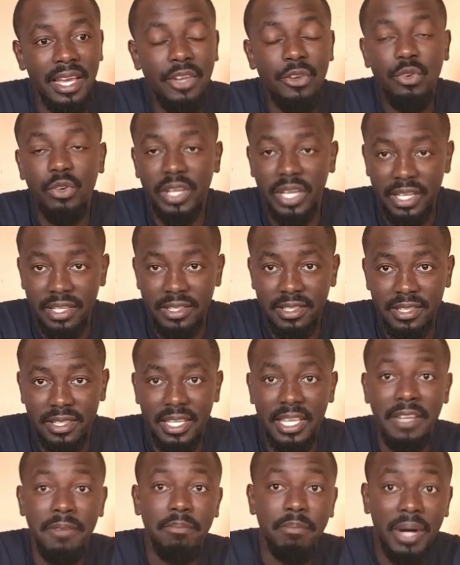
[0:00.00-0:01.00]
educate,
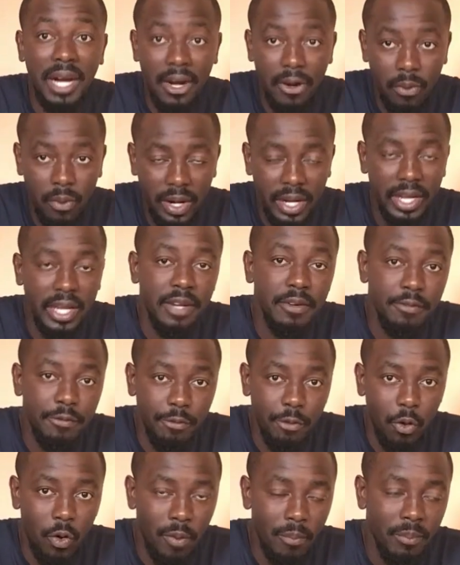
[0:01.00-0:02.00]
empower,
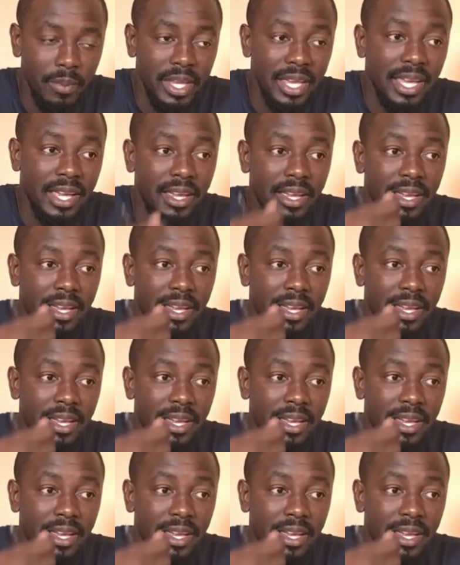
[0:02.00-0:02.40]
inform,